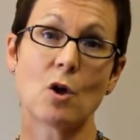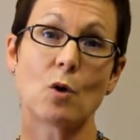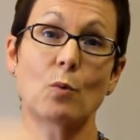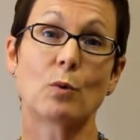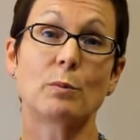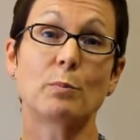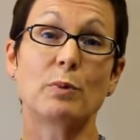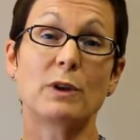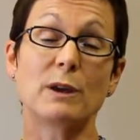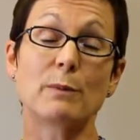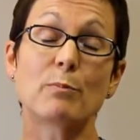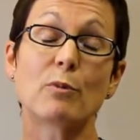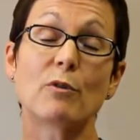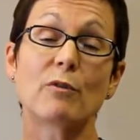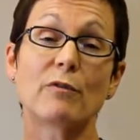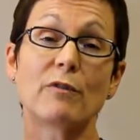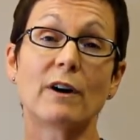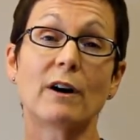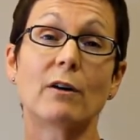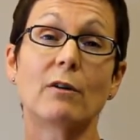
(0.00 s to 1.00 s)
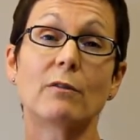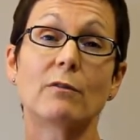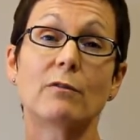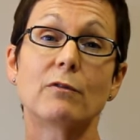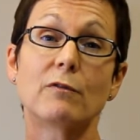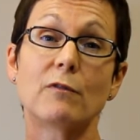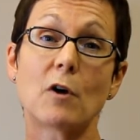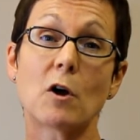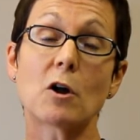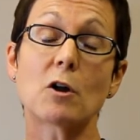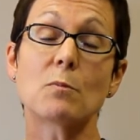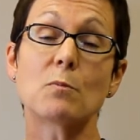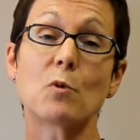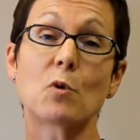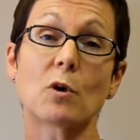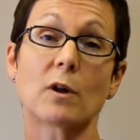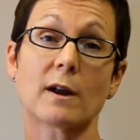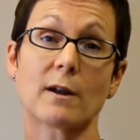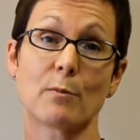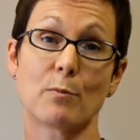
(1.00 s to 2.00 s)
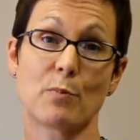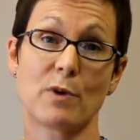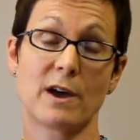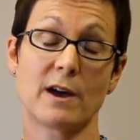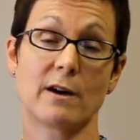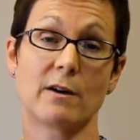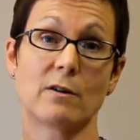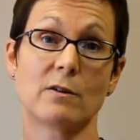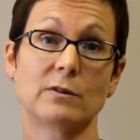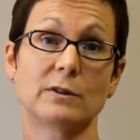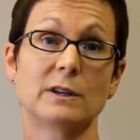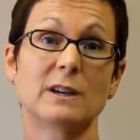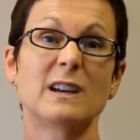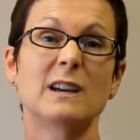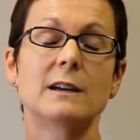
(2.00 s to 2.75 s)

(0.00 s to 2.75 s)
when people felt far more compelled